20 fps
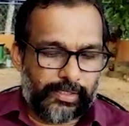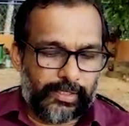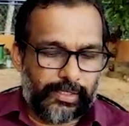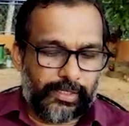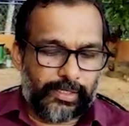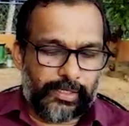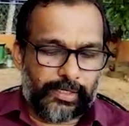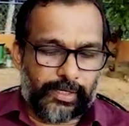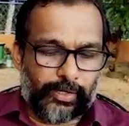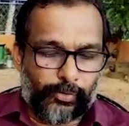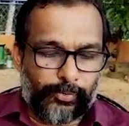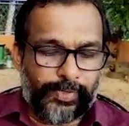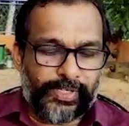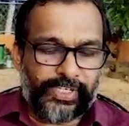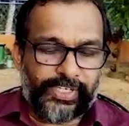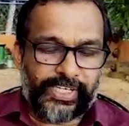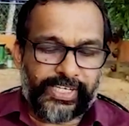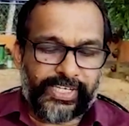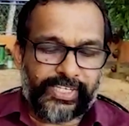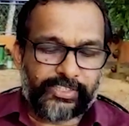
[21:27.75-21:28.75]
How many
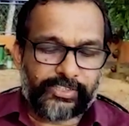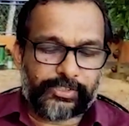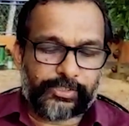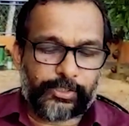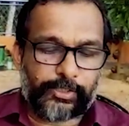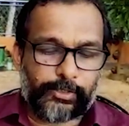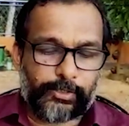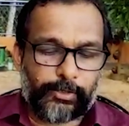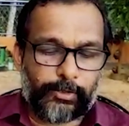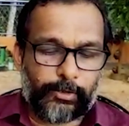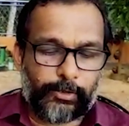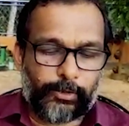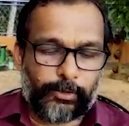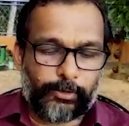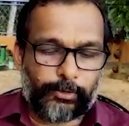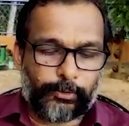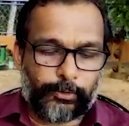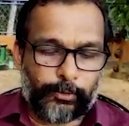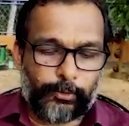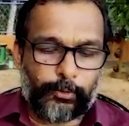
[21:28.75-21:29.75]
days
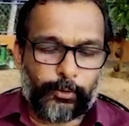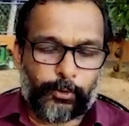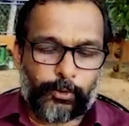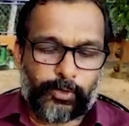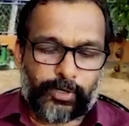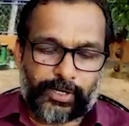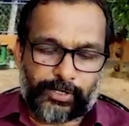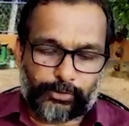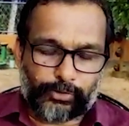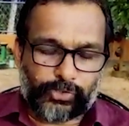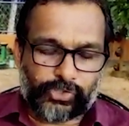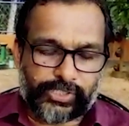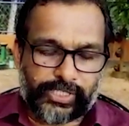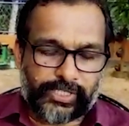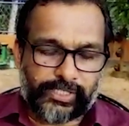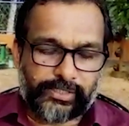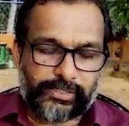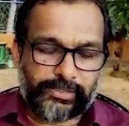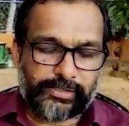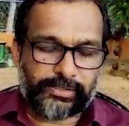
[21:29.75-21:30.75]
to go
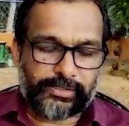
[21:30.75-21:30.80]
outside?